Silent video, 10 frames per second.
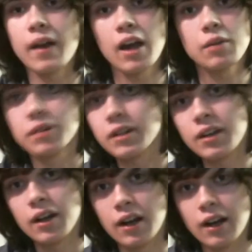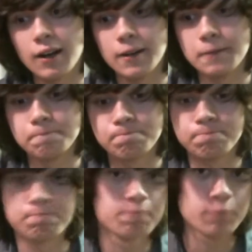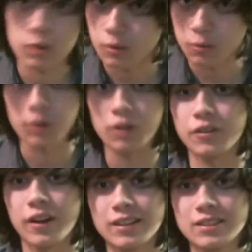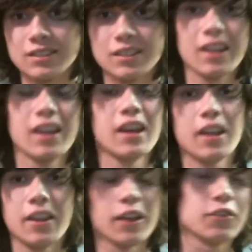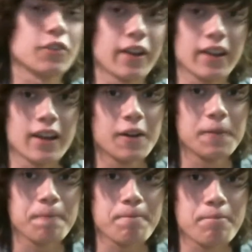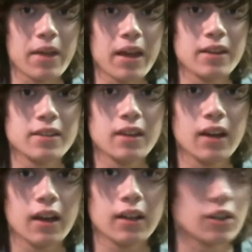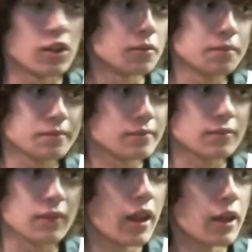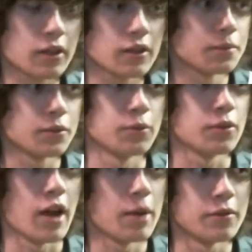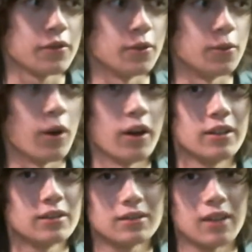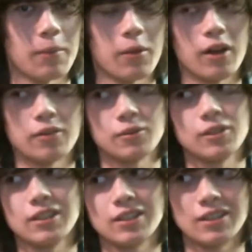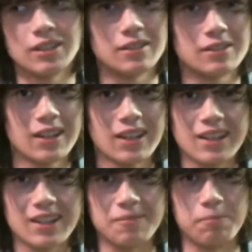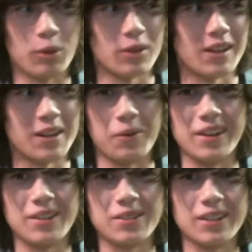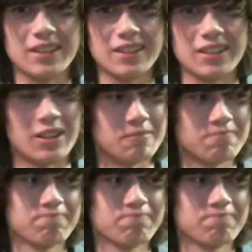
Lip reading: Hybrid. We're all friends. Thanks for hanging out, and you know, like, subscribe if you want. I'm not really gonna bully anyone into it, you know.